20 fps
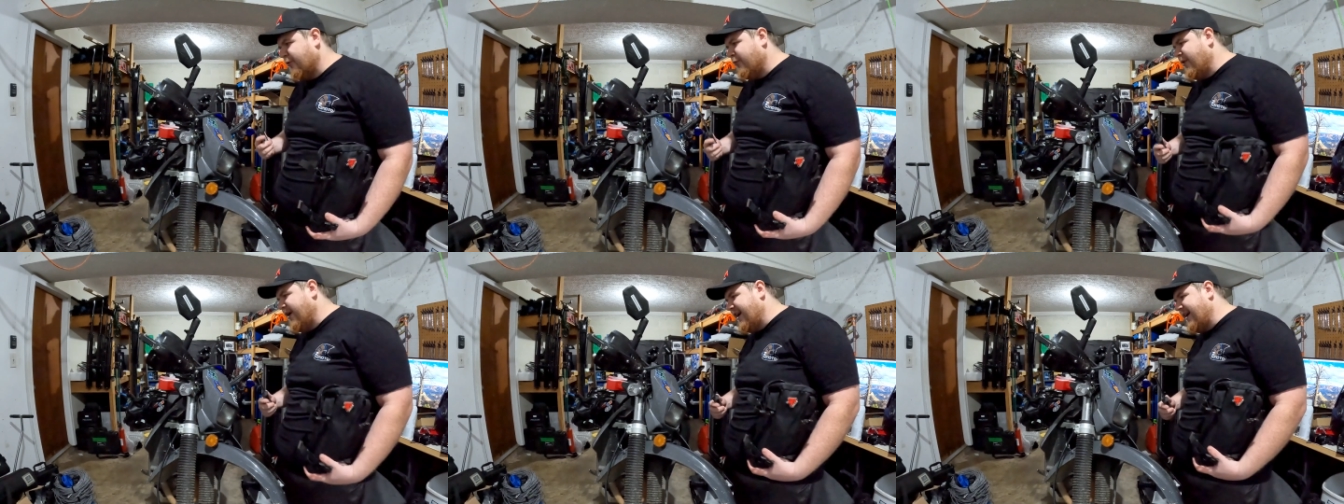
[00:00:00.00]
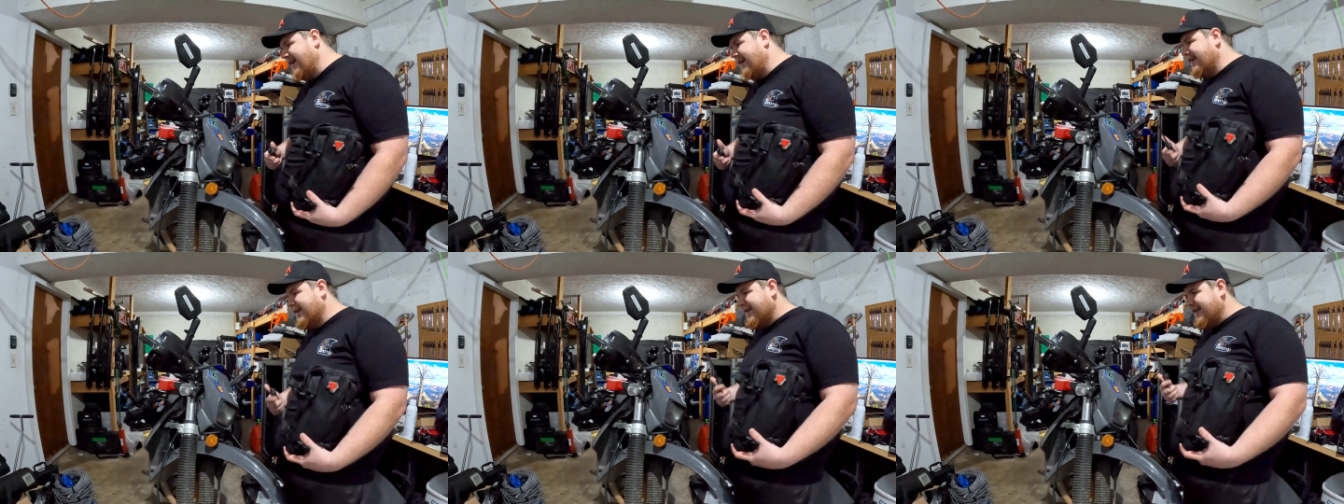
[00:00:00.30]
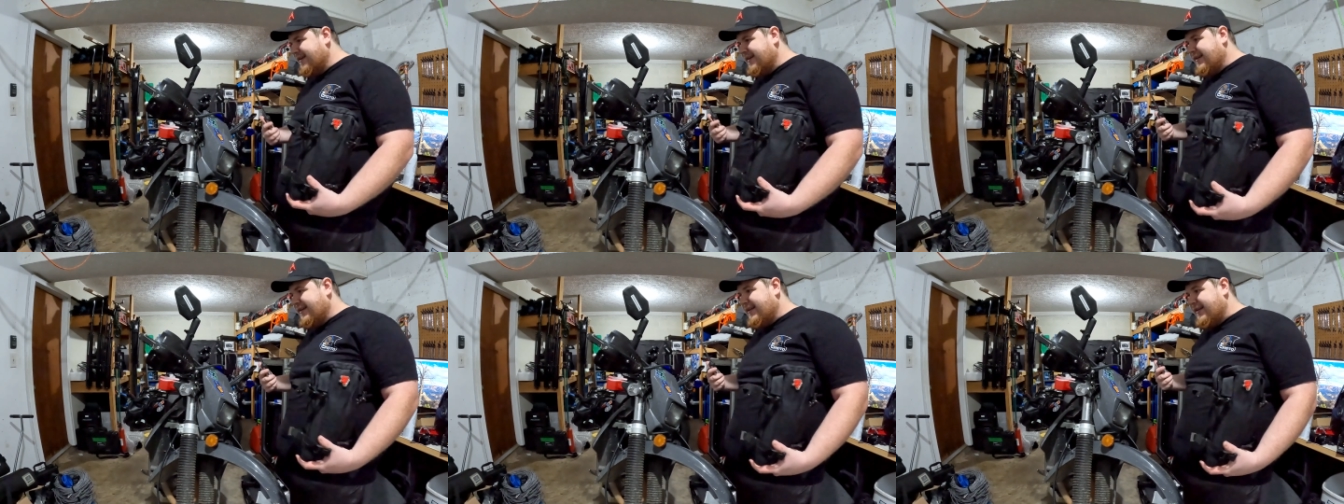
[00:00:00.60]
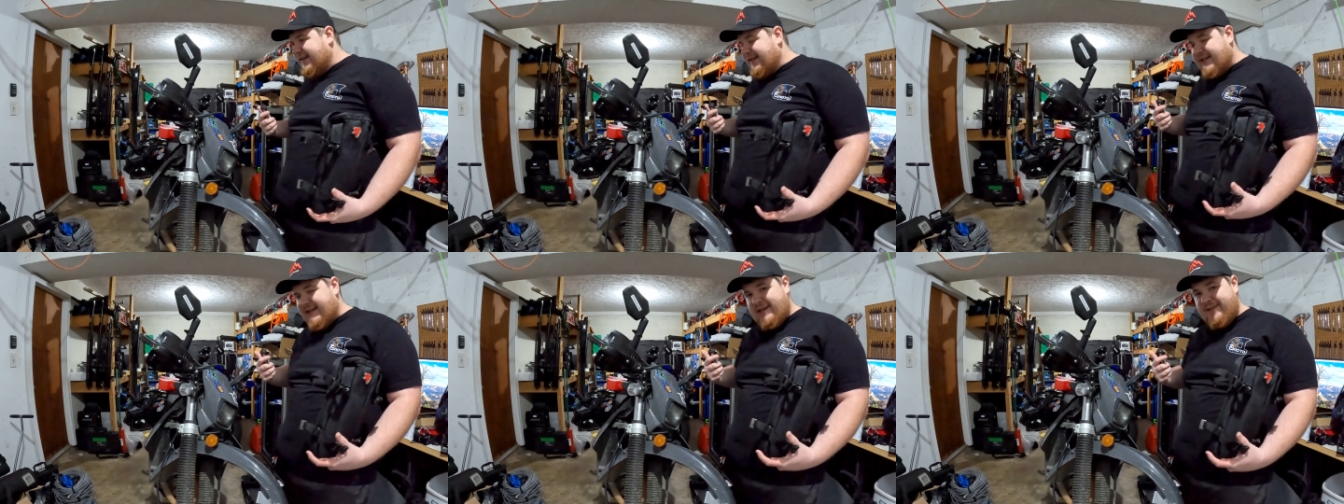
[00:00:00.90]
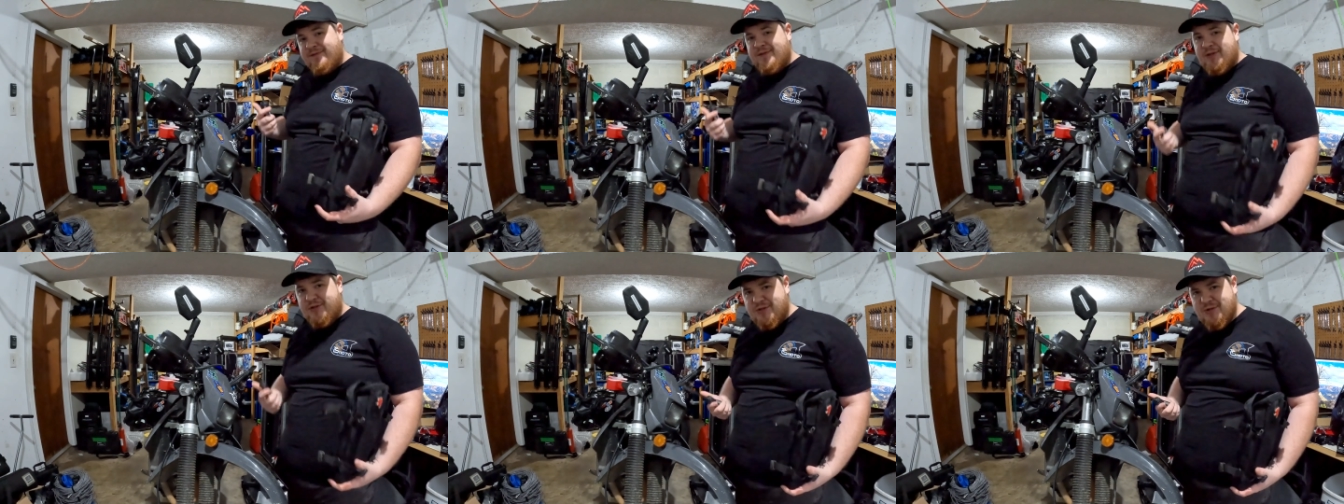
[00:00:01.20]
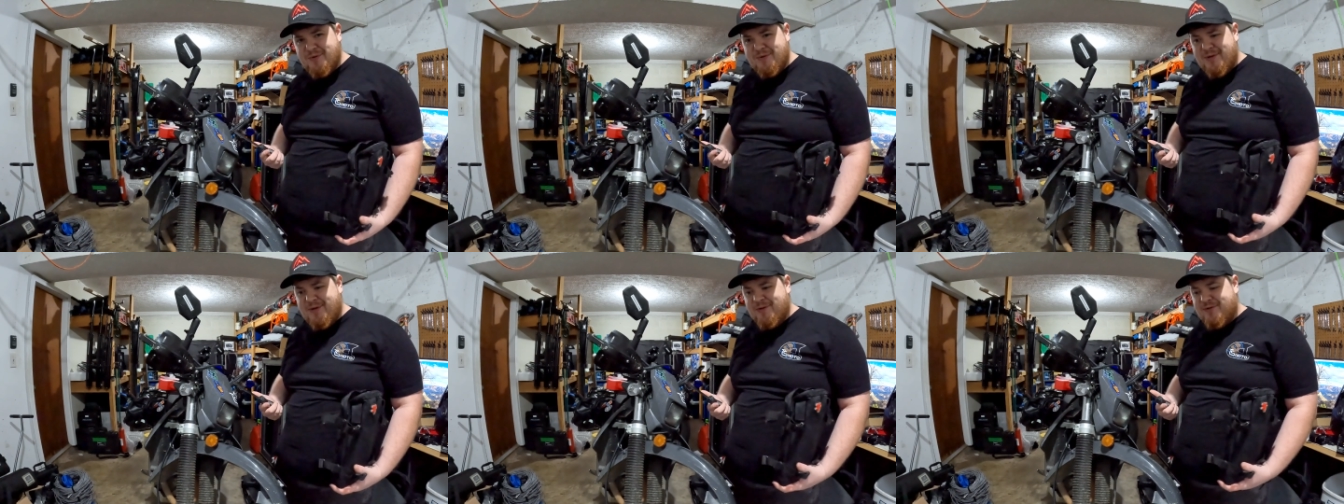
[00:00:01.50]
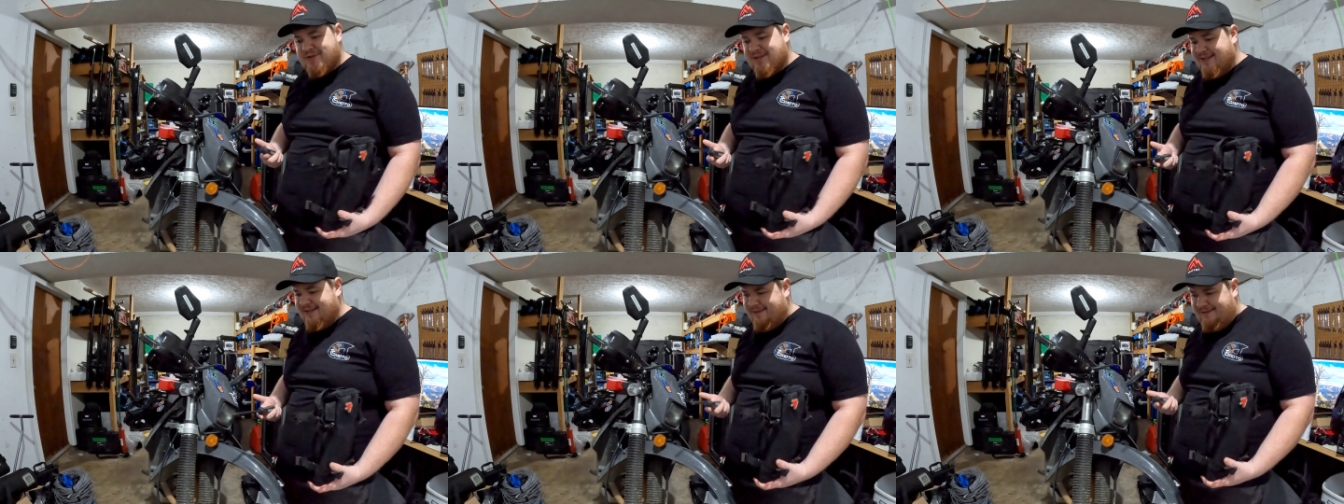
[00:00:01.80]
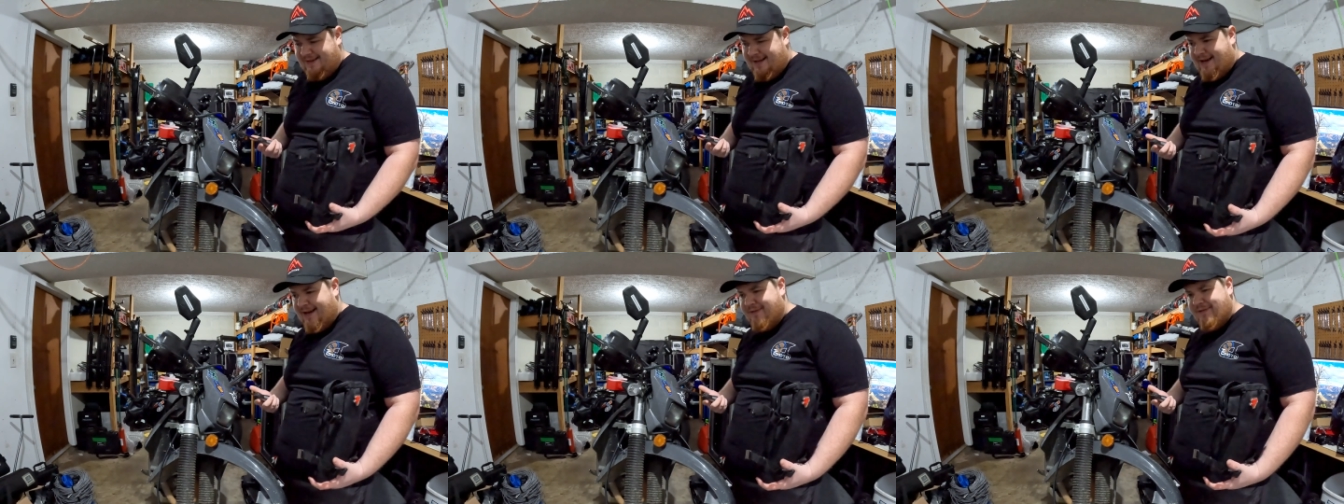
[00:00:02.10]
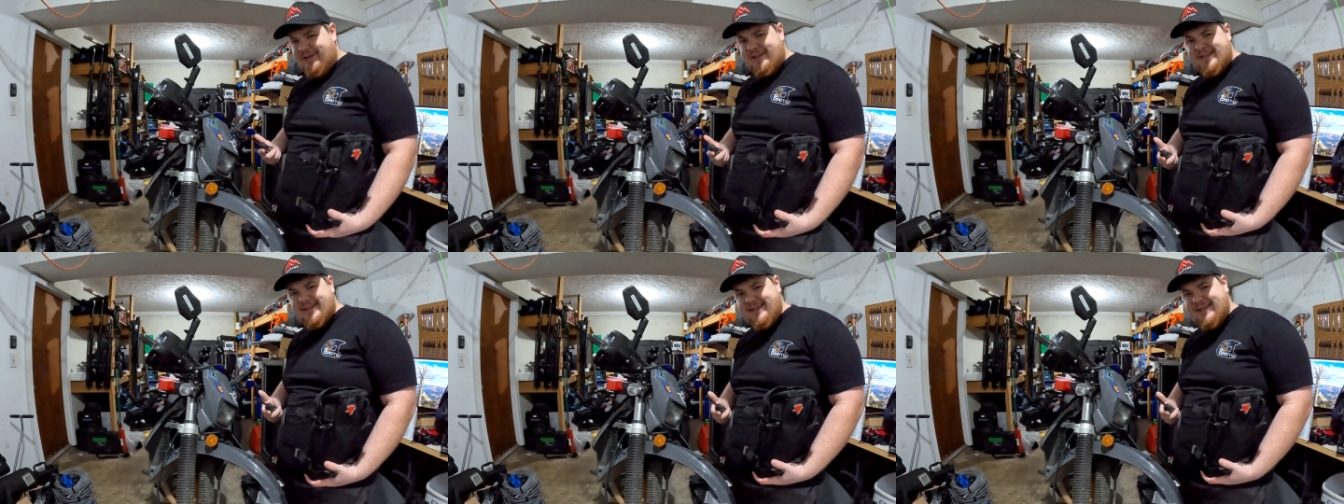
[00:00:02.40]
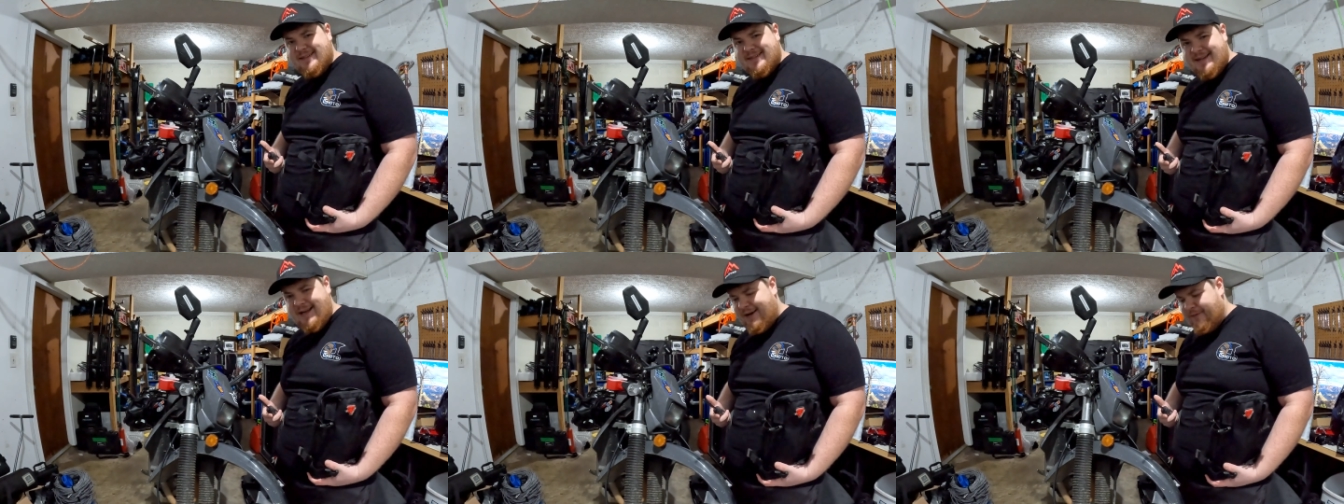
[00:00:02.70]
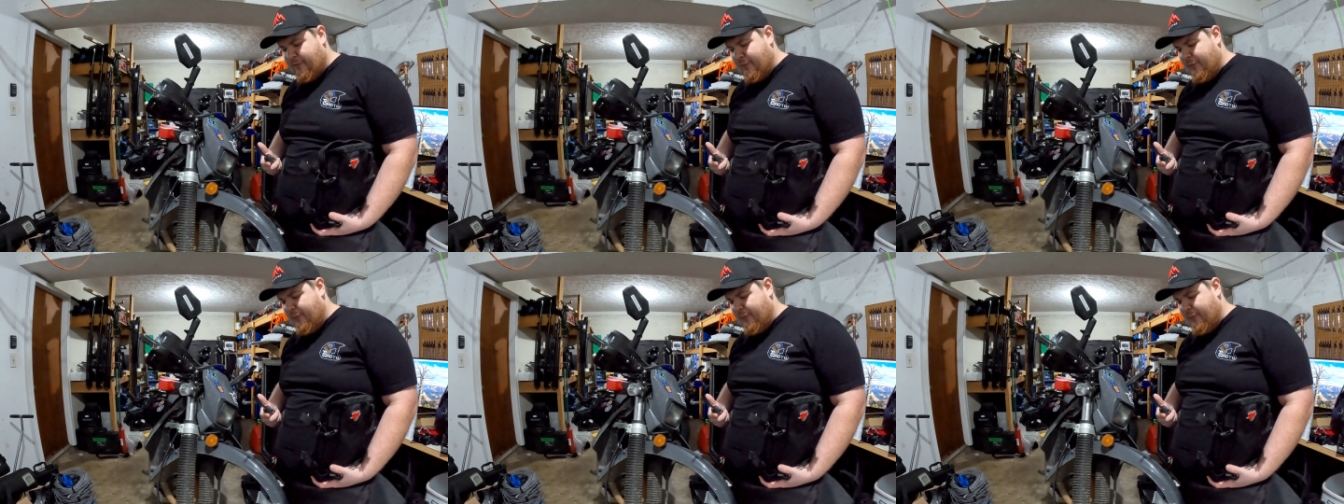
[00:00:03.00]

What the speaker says: the weight. If you do use it, obviously it's kind of